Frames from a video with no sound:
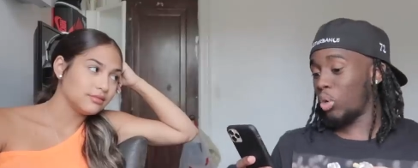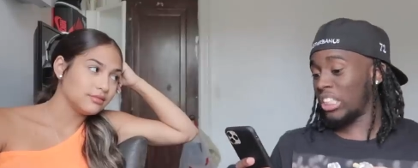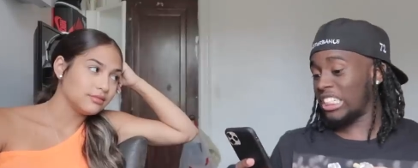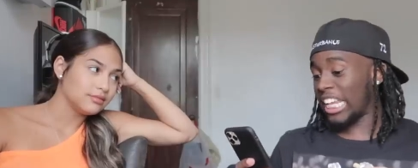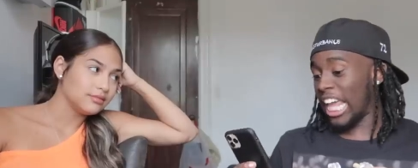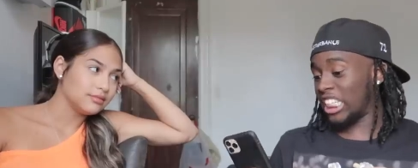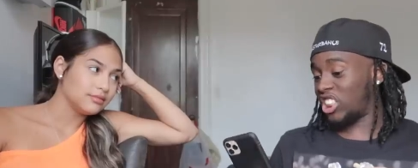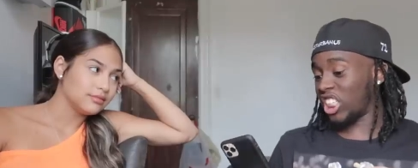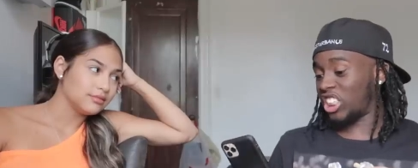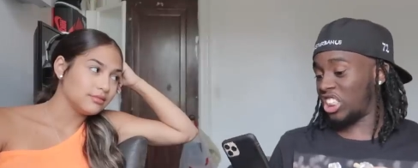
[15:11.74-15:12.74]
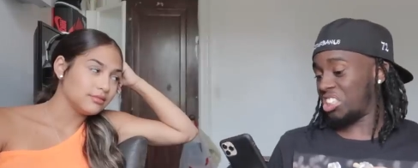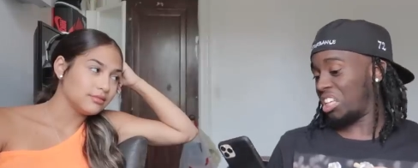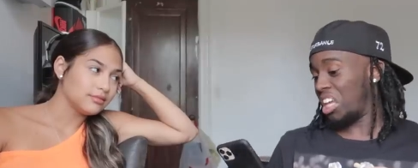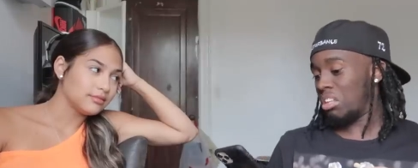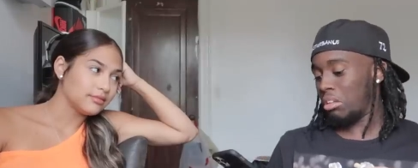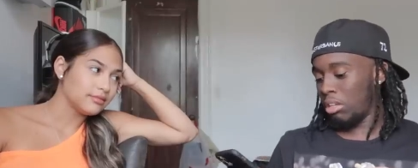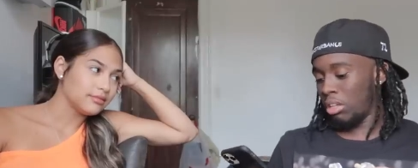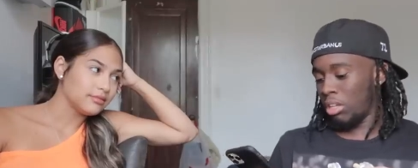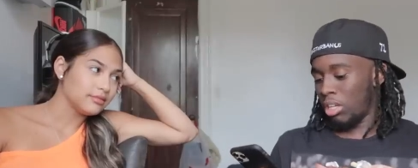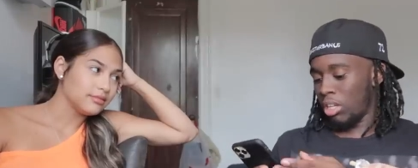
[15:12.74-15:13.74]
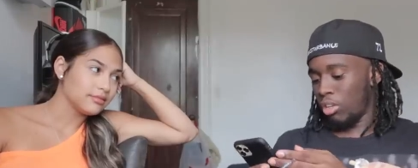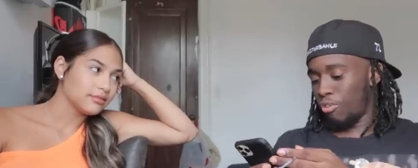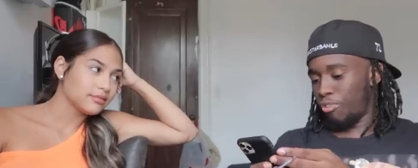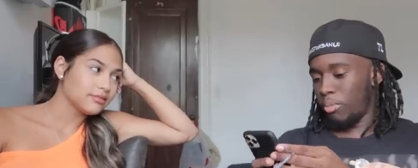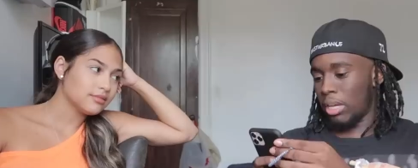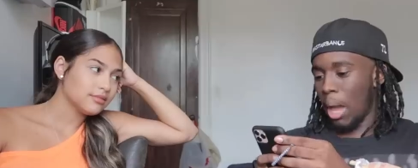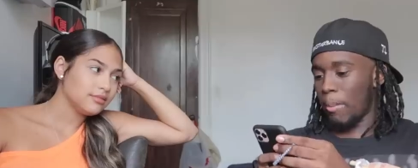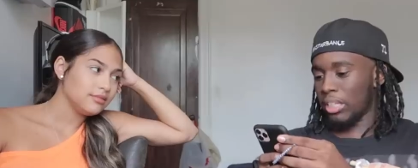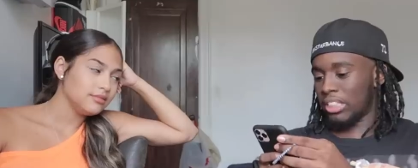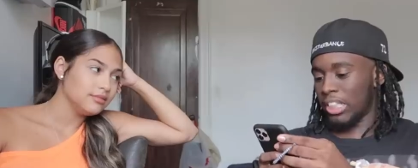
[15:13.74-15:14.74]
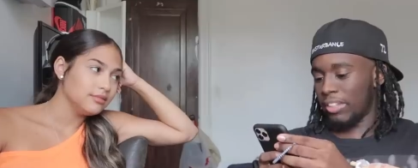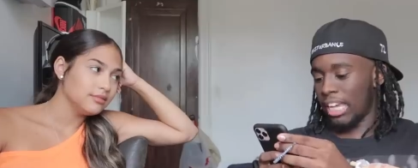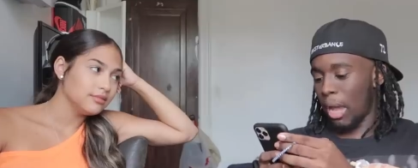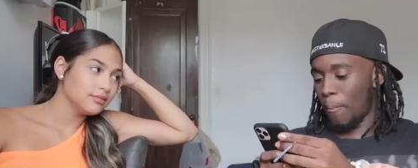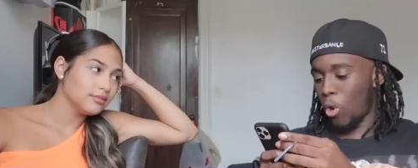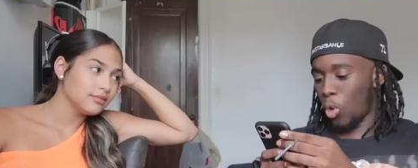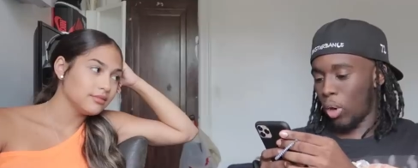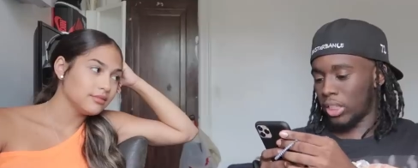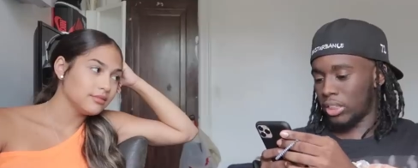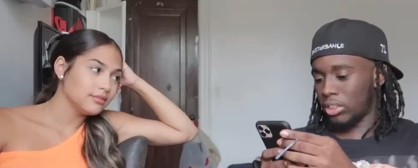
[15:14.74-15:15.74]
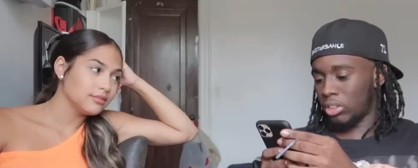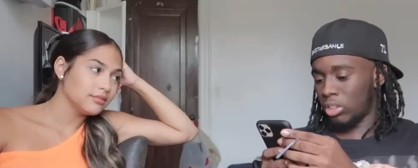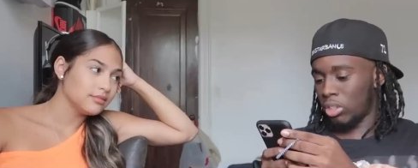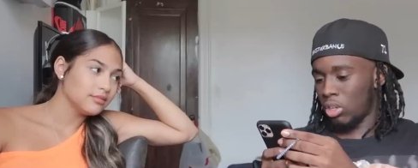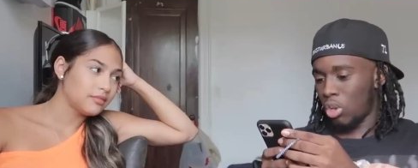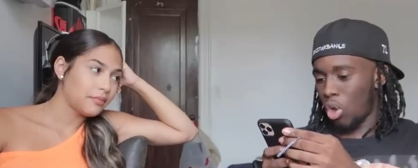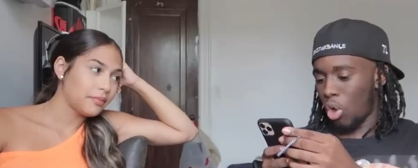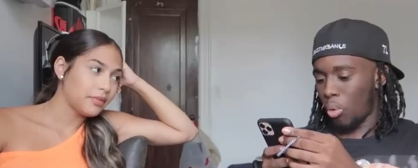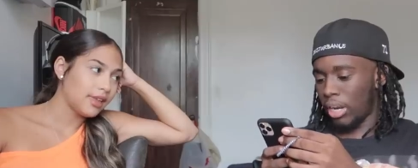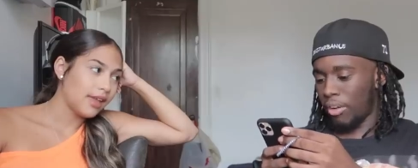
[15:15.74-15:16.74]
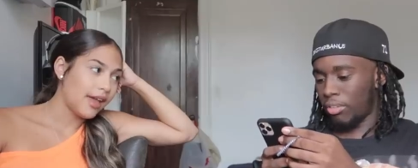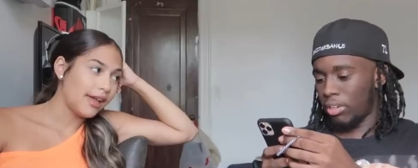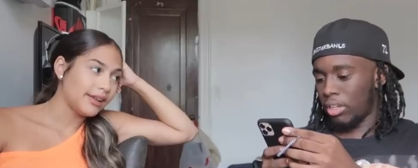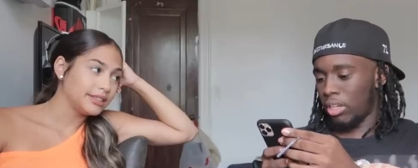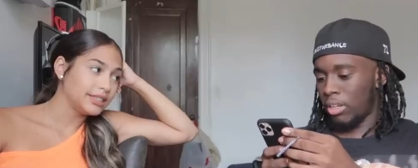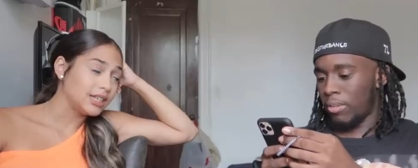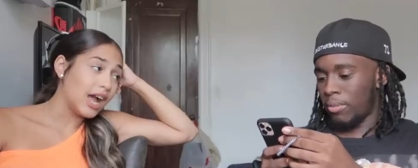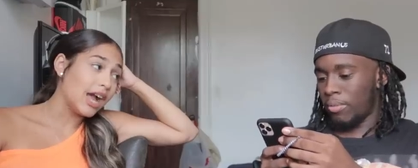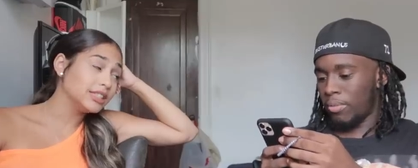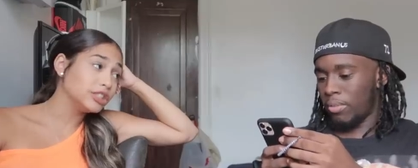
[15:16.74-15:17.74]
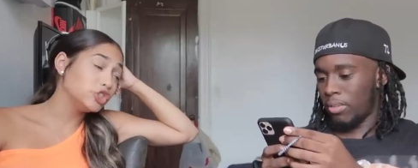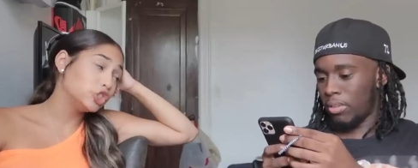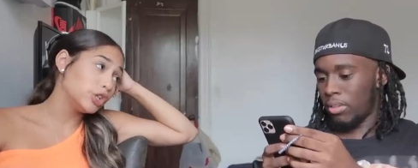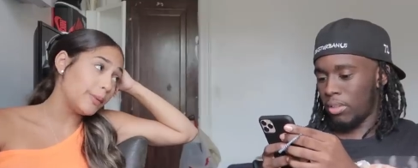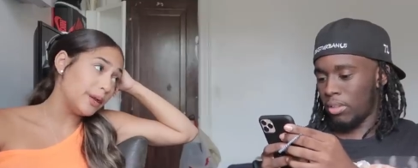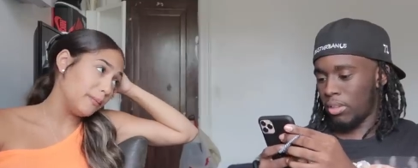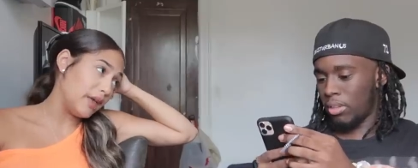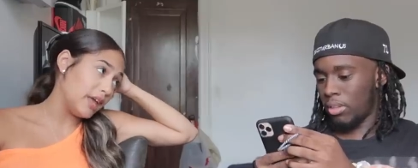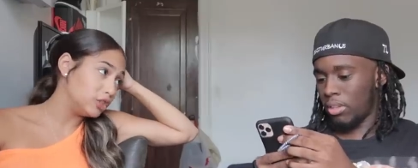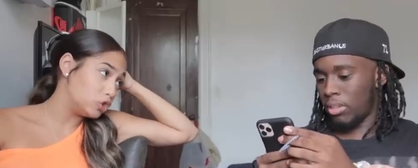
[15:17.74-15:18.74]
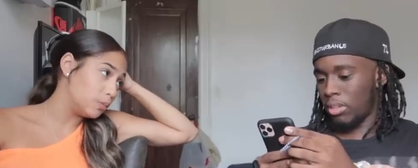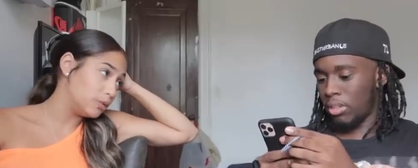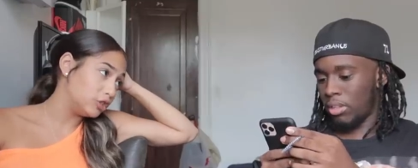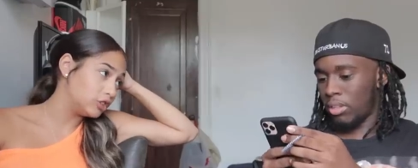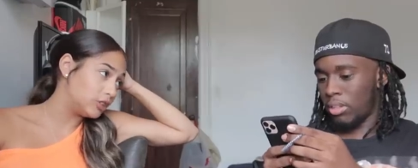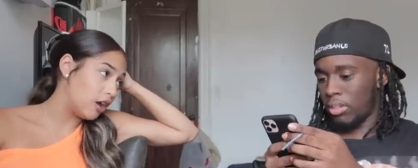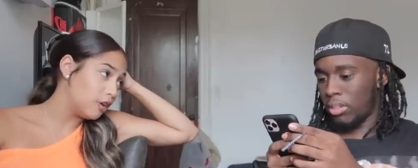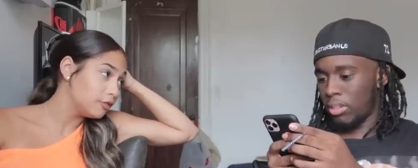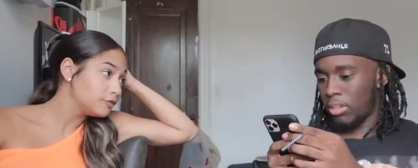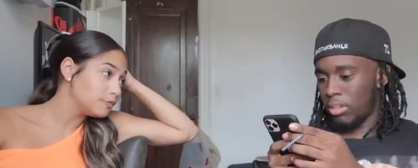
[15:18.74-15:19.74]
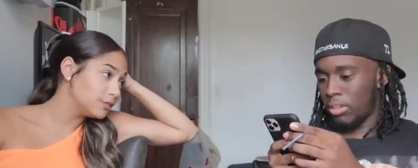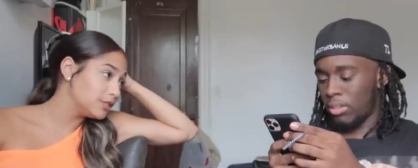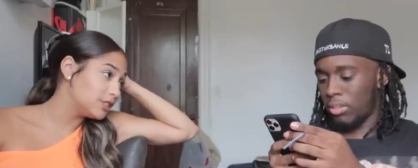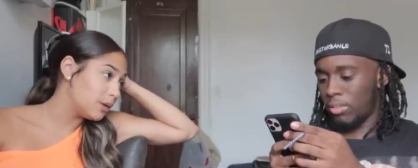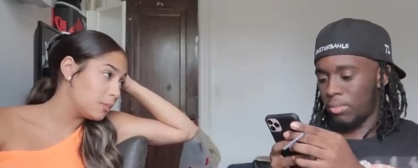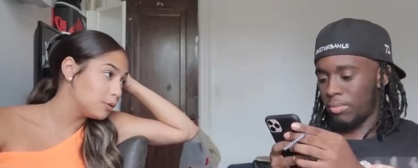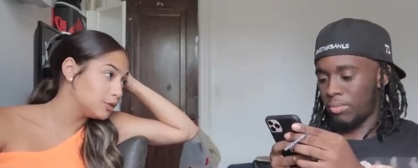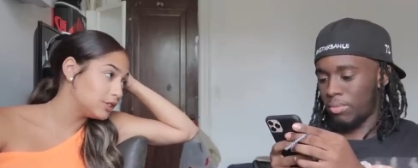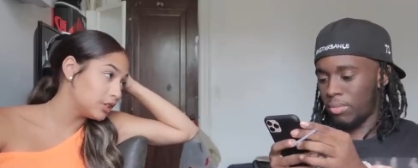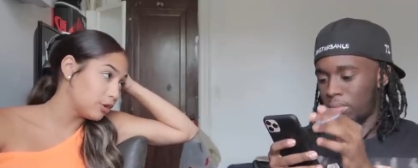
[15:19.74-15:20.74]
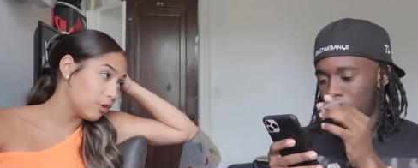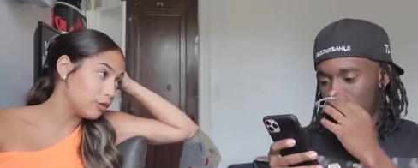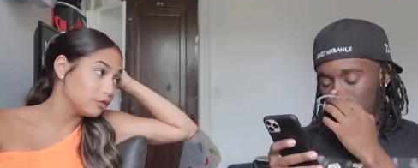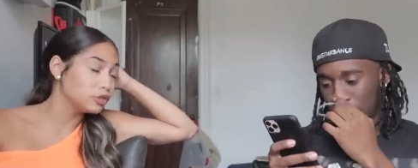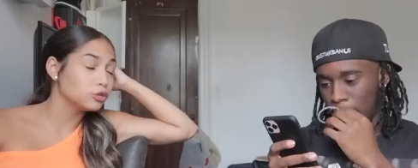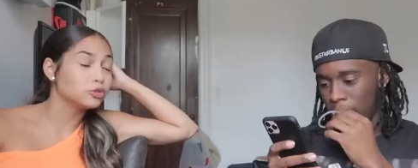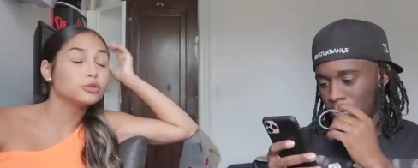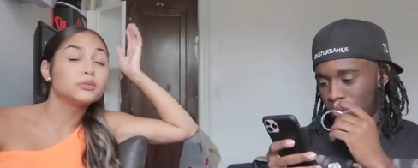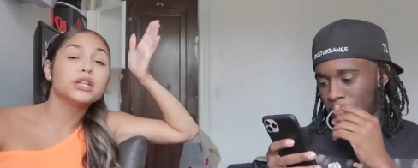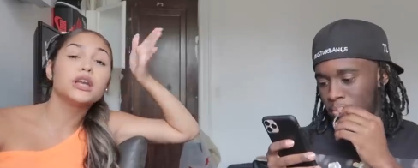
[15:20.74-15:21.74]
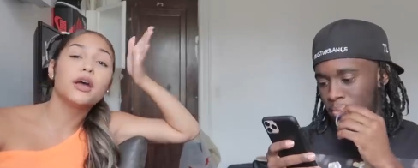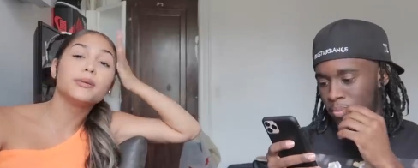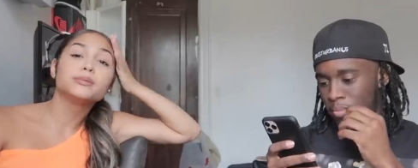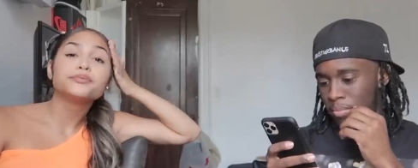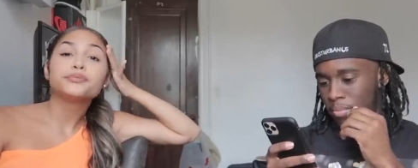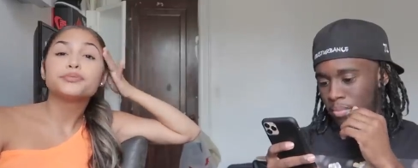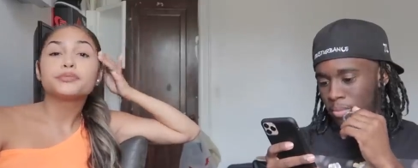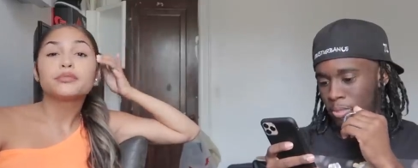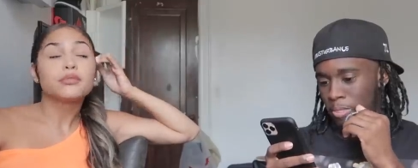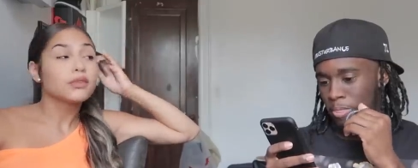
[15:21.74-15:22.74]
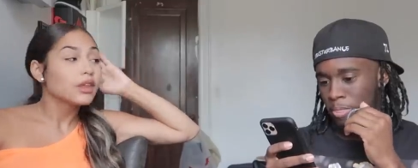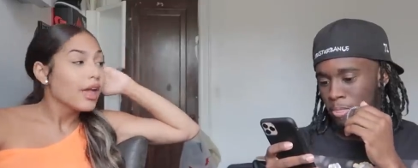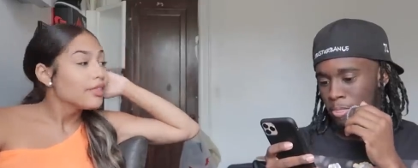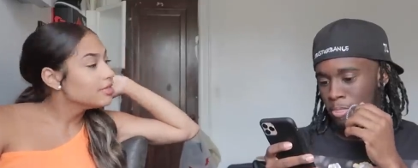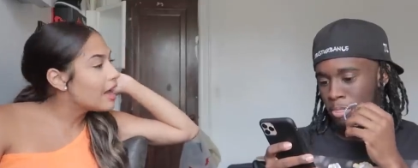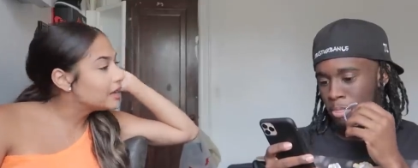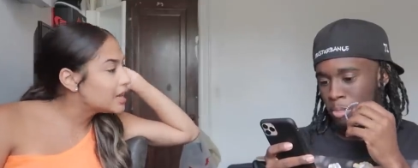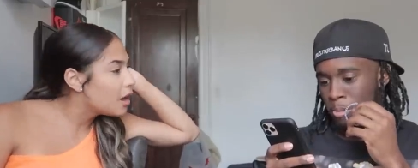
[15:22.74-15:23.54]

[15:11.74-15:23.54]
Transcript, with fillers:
Speaker 1: you want to say that is just a skit? You feel me? I'm about to see if they got more questions or whatever.
Speaker 2: I think you should have been a man and told me yourself instead of posting it all over social media. That's